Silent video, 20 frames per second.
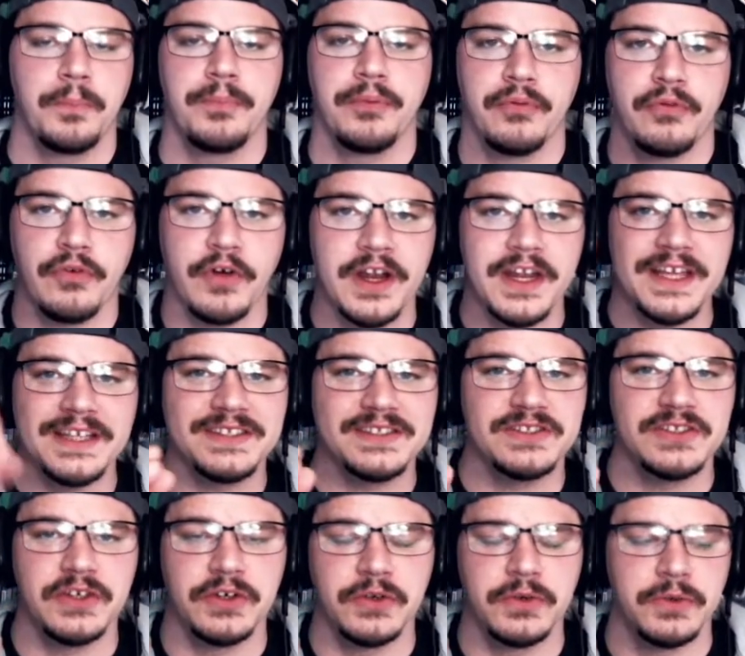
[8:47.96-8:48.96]
pretty
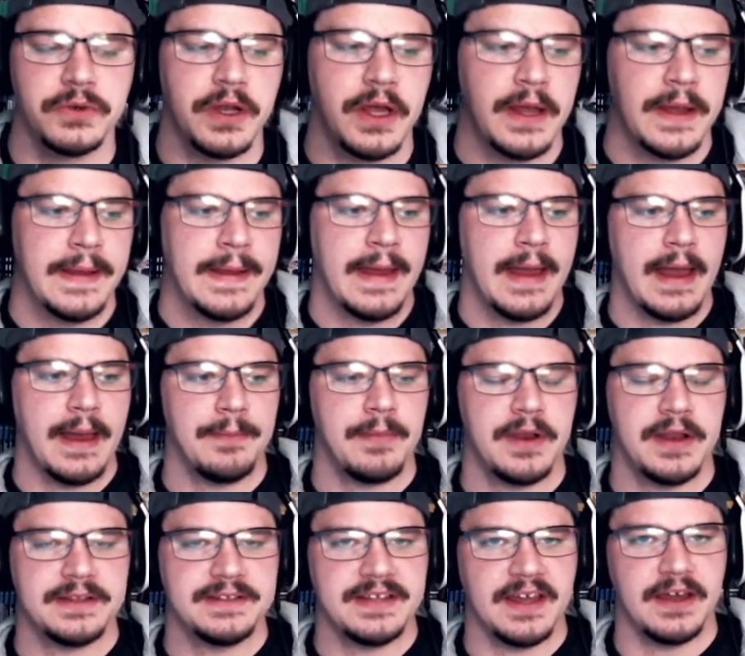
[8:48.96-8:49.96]
soon, I'm
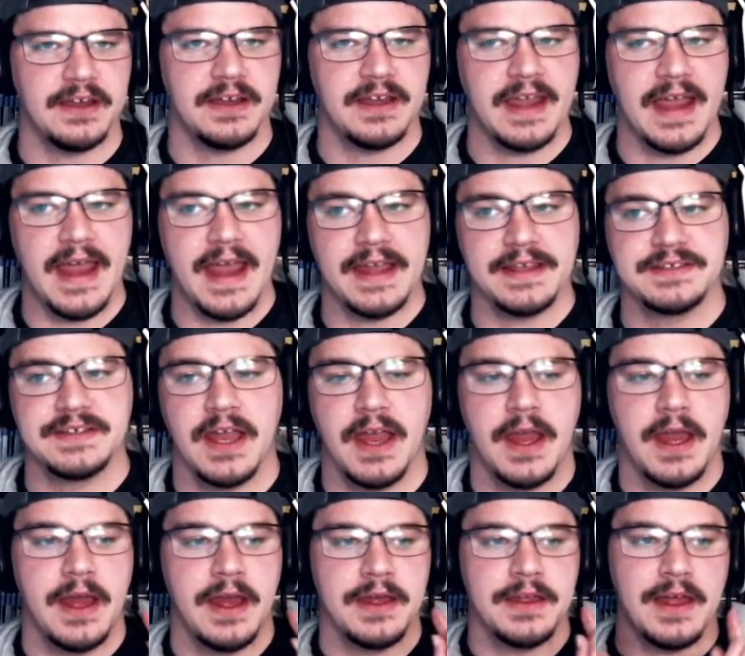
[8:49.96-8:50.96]
going to tell you guys,
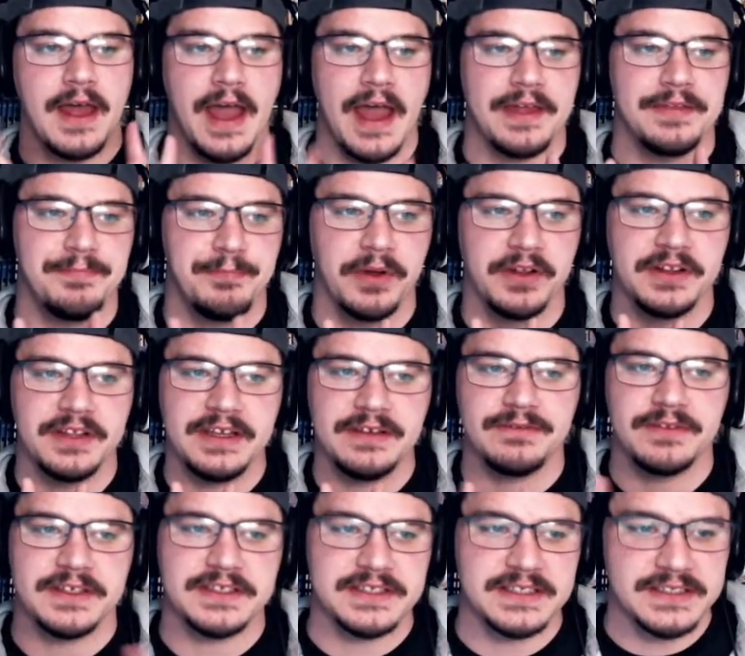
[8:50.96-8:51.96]
I
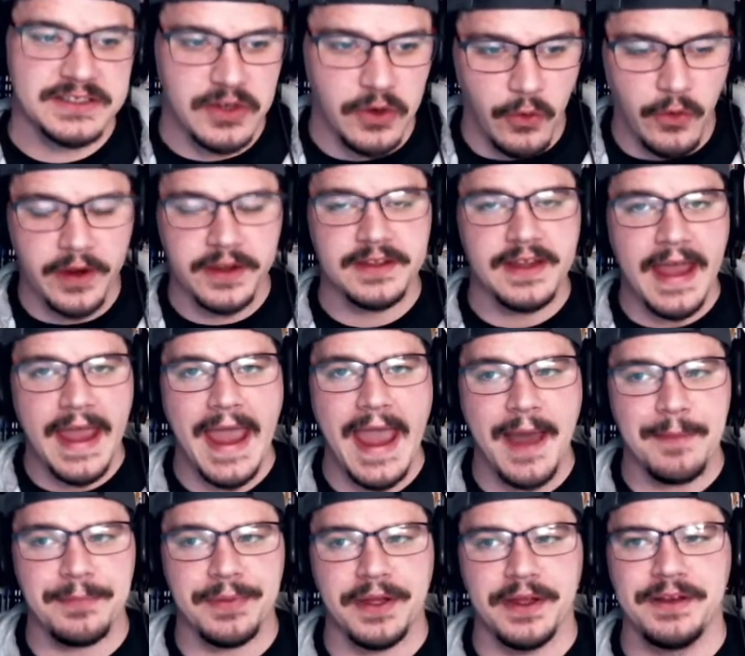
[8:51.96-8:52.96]
believe this is going to
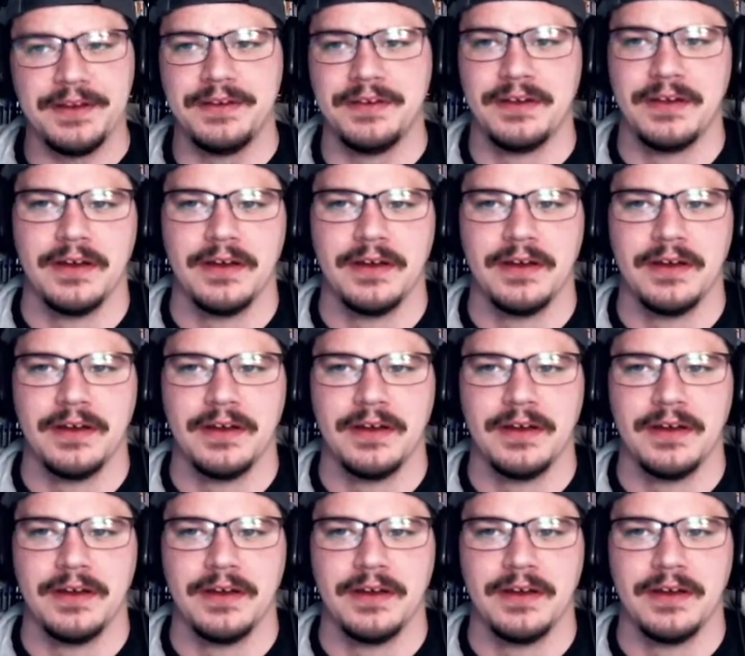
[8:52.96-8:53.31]
happen.